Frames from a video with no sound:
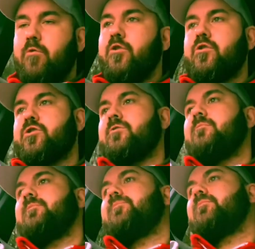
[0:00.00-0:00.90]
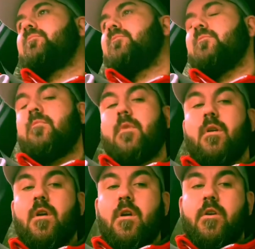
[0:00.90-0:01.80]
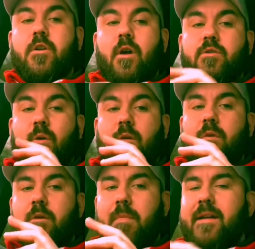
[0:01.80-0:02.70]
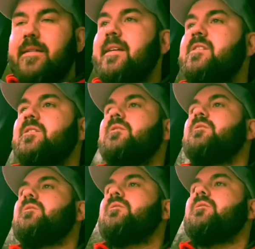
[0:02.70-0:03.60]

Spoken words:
reduction. You know, so I'd made decent,